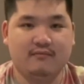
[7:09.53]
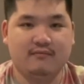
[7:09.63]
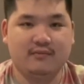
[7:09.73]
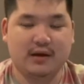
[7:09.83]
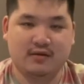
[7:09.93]

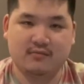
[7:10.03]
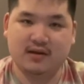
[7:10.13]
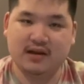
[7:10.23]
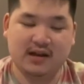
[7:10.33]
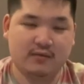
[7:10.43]
Nice to
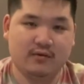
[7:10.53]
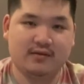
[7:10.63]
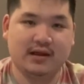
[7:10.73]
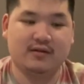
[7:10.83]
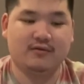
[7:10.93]
meet anyone
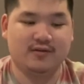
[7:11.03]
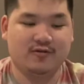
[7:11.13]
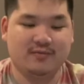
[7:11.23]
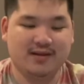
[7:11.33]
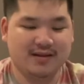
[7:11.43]
that don't know
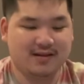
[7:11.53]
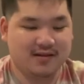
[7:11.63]
me.